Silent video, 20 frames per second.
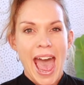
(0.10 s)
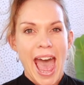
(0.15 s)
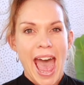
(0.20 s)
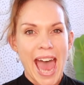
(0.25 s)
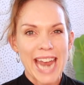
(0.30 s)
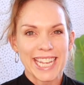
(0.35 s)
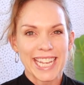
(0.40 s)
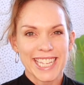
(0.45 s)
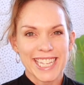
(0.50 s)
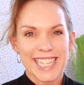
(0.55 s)

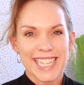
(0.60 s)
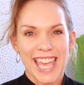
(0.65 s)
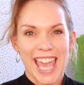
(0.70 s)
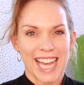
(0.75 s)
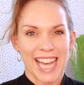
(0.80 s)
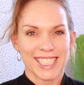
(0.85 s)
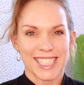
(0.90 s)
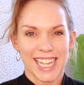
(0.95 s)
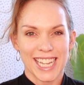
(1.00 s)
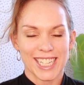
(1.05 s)
Adding a
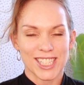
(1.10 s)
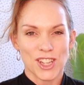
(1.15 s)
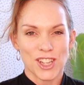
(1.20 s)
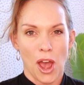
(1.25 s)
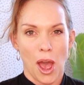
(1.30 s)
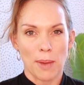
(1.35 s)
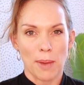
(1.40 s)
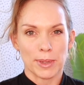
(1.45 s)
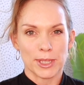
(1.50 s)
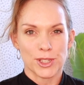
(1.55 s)
countdown
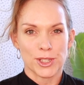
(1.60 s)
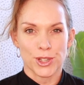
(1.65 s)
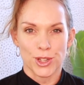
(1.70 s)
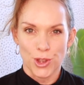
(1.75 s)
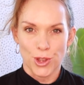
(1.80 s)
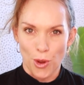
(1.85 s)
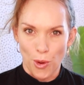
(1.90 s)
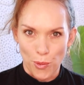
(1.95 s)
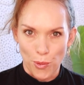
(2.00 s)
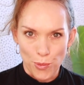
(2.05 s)
timer to
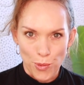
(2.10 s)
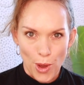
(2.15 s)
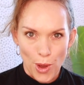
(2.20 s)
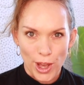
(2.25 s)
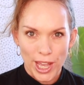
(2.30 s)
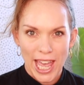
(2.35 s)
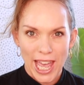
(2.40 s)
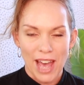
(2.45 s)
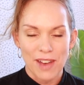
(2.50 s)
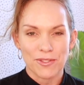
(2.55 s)
your
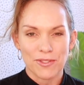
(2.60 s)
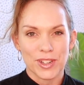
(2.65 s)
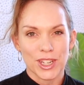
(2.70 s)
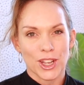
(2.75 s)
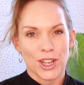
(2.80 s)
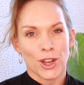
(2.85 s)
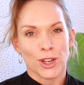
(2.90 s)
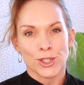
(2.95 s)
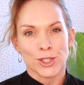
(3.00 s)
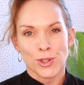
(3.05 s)
workout
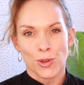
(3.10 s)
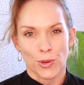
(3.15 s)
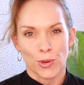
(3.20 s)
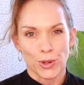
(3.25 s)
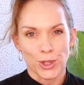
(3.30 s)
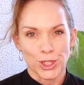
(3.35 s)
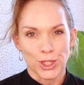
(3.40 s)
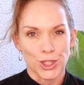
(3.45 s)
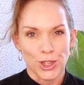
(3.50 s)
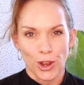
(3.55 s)
videos
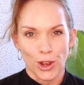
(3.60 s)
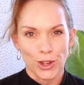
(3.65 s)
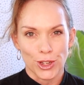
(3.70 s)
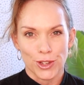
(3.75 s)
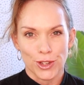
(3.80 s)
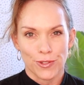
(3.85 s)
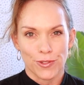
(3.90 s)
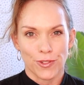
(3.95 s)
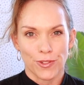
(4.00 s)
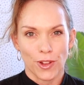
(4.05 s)
or
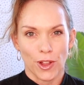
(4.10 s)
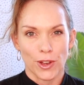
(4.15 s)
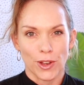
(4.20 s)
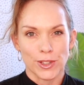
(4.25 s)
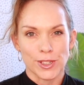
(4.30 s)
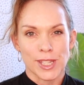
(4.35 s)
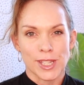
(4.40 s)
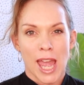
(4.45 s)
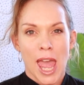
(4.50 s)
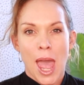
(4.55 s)
yoga
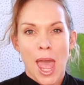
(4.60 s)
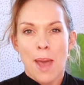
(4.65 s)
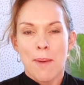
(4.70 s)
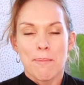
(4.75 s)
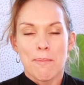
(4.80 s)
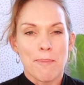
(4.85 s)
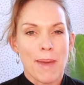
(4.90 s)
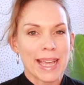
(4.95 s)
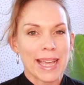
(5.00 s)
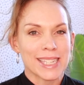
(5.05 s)
flows
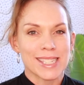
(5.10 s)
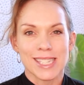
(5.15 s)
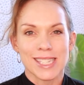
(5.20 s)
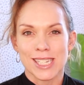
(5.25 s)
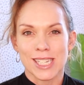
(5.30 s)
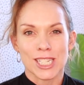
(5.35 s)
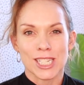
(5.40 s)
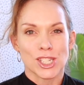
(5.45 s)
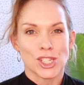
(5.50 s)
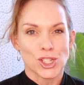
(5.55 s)
makes
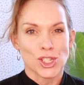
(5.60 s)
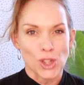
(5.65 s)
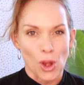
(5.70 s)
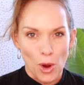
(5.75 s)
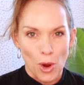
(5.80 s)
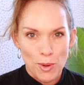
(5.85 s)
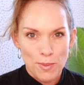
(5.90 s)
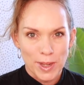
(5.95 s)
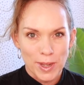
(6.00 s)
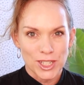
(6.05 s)
it
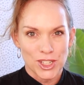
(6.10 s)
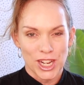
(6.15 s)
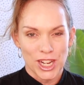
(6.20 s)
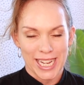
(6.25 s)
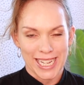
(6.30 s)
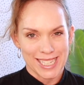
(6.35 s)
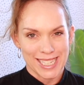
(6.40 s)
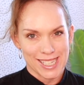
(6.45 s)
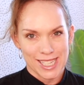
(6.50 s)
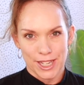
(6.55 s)
so much
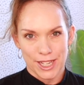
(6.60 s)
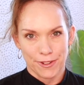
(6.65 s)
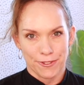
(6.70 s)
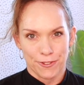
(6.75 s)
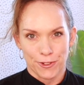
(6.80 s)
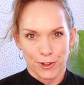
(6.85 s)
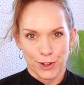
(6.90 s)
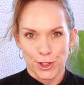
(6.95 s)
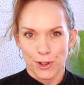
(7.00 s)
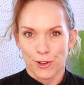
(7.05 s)
easier
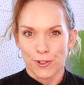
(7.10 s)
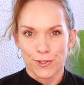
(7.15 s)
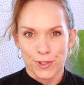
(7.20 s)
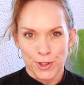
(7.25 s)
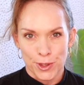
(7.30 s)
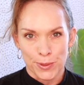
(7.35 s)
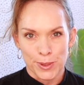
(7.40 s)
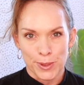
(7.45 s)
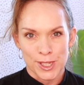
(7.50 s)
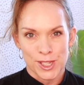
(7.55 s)
for your
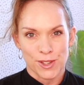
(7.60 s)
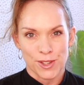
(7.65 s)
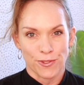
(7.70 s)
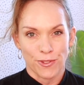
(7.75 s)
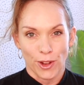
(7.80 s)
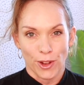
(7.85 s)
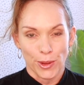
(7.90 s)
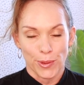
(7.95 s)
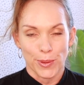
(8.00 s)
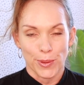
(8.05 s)
viewers to
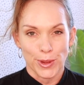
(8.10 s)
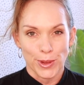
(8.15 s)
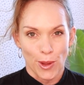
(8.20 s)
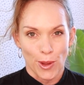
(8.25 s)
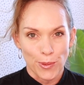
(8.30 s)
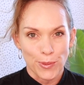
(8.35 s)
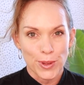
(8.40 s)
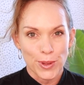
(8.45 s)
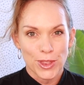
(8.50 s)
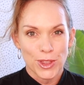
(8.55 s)
follow
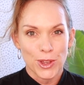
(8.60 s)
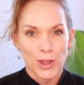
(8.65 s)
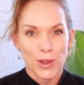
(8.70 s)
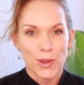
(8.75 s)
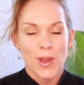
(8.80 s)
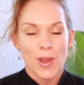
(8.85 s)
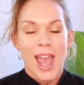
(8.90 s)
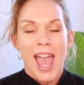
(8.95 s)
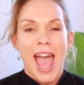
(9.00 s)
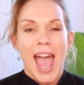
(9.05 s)
along with
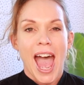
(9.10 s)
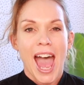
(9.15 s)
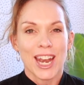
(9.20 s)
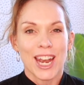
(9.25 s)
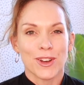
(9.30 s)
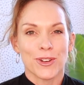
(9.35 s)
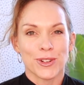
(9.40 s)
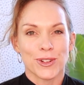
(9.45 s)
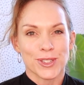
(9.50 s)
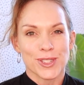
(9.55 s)
you, and
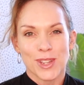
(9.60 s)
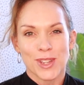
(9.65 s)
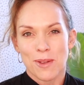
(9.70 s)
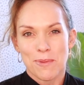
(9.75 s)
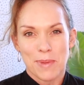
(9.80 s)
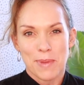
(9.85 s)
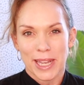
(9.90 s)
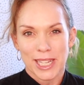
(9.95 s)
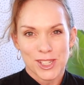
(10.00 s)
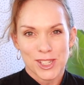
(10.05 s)
it also
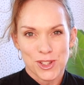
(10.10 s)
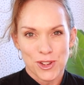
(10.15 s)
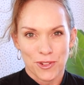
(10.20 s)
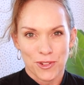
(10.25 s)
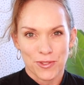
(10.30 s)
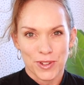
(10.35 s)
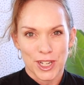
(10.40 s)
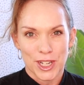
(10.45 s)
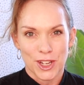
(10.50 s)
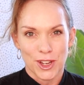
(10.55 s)
makes your
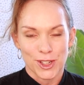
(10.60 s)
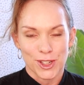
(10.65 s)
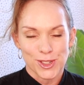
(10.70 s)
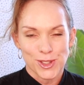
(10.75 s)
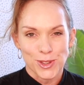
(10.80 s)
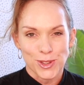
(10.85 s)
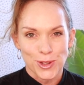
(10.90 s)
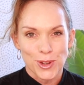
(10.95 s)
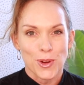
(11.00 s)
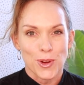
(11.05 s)

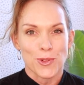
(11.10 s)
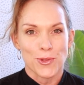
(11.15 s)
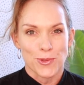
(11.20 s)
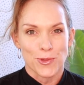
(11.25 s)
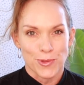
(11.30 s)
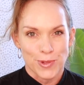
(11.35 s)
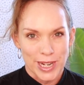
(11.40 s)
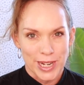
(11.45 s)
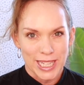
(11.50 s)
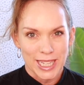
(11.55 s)
videos look
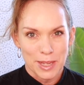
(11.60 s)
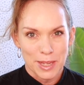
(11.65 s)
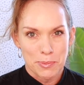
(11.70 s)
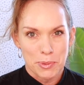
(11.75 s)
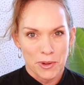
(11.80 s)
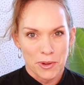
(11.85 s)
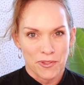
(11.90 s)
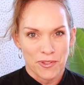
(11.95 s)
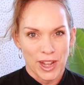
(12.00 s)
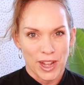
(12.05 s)
really
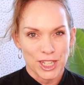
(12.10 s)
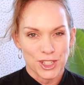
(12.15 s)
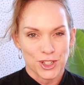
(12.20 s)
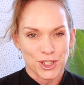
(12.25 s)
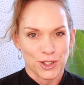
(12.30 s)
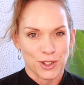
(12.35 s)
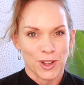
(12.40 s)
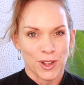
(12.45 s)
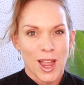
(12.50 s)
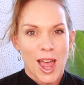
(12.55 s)

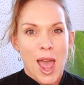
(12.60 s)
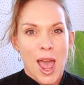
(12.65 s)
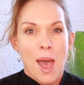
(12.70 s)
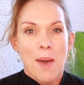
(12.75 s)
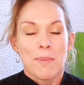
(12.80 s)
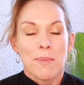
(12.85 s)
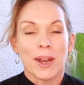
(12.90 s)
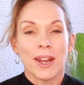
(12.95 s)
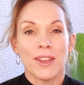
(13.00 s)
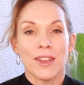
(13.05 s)
professional.
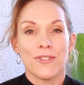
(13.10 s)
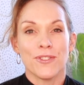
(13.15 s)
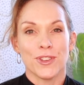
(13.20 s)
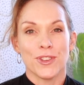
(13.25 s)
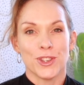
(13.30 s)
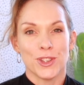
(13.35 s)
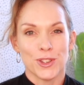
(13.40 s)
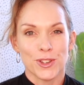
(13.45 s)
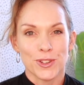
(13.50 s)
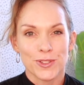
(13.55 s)
But if
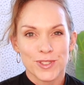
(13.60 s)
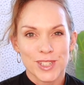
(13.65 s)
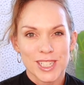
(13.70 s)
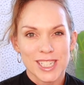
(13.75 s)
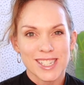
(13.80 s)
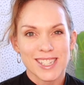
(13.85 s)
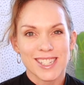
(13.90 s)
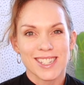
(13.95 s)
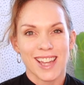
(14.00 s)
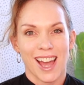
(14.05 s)
you've
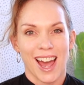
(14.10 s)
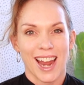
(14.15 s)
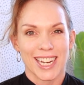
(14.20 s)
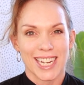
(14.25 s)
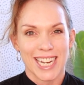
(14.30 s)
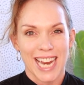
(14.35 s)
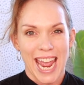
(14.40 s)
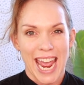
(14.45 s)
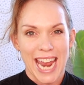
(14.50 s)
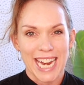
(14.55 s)
just
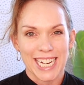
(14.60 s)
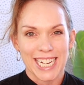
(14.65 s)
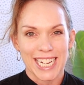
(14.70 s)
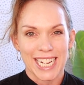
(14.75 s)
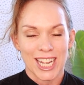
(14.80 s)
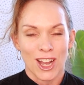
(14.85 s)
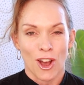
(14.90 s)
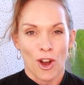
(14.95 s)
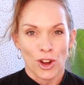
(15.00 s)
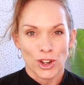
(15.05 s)
started
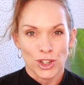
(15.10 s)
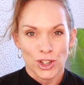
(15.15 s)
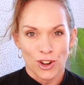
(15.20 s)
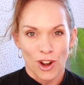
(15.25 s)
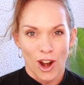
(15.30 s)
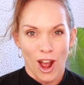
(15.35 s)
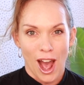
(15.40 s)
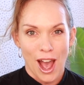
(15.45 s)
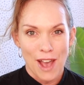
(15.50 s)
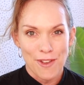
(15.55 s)
editing on
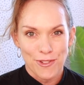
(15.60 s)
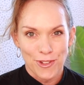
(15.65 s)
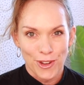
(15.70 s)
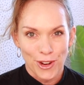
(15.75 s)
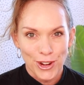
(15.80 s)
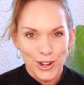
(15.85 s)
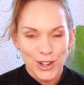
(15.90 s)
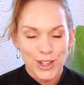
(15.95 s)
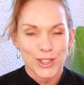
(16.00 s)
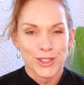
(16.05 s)
your
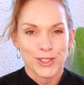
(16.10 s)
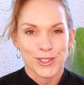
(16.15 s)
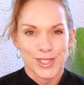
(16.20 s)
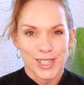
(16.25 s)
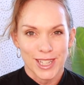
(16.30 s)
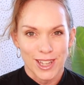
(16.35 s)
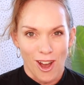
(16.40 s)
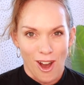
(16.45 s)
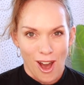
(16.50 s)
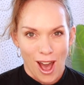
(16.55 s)
iPhone
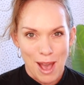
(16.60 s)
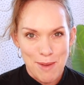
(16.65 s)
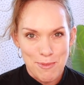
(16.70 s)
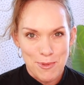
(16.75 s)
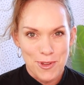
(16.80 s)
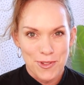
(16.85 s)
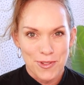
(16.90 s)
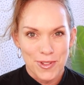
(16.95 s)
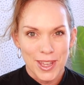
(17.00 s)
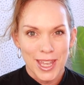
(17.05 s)
using
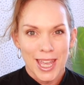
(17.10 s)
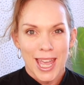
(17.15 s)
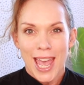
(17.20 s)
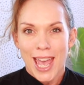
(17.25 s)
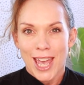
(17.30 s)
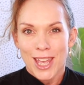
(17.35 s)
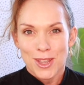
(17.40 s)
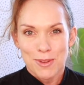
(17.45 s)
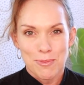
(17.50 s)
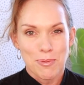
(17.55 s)
iMovie,
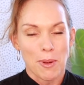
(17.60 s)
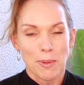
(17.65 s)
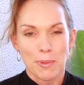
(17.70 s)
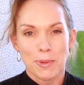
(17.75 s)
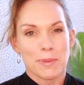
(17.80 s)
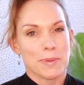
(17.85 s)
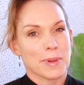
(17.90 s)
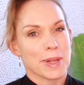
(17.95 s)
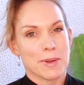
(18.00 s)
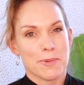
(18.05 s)
you're
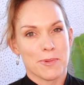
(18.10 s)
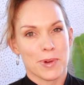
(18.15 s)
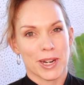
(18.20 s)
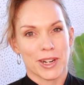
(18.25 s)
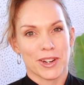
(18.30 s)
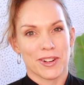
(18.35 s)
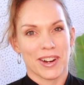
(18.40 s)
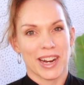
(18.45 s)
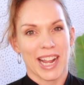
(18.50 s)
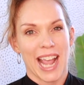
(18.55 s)
probably
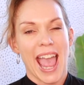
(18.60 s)
wondering,